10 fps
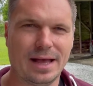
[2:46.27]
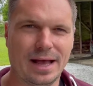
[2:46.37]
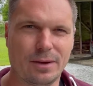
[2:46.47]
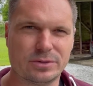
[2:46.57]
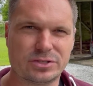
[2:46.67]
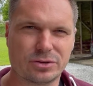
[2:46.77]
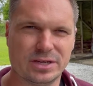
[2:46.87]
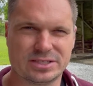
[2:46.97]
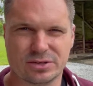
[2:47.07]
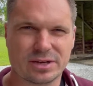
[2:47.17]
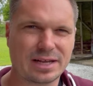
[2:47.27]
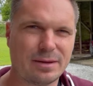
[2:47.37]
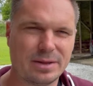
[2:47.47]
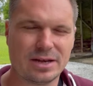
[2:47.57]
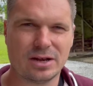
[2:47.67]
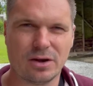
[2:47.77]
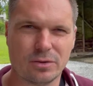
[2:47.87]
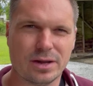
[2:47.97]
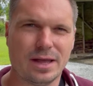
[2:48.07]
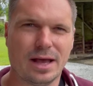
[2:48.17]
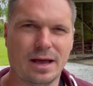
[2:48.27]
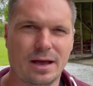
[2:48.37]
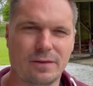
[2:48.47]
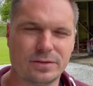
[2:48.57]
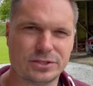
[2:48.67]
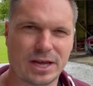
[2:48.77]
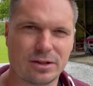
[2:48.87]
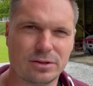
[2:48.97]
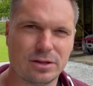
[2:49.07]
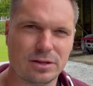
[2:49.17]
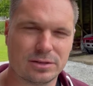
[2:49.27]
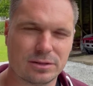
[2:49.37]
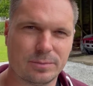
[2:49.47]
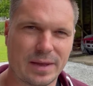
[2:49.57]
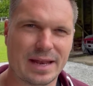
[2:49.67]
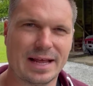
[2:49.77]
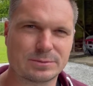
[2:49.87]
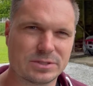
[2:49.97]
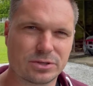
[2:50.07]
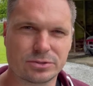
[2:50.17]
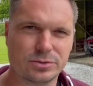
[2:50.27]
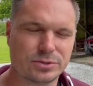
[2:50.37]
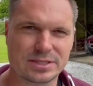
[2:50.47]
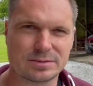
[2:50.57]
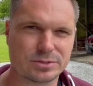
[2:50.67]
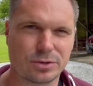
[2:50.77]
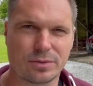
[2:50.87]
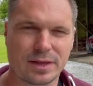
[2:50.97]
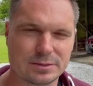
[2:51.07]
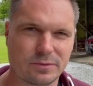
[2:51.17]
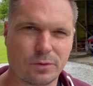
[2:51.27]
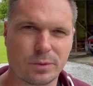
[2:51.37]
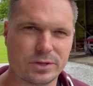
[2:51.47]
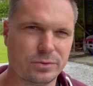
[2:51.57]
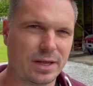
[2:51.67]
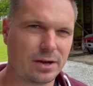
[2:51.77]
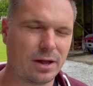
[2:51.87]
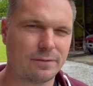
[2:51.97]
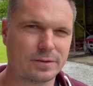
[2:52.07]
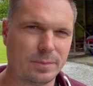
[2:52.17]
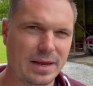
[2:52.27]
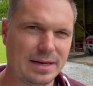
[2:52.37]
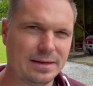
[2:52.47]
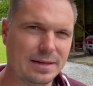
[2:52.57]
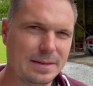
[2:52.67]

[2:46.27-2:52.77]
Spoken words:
It's still going to come in and out of the channel a little bit as we start to address some certain things before we do get it off to paint.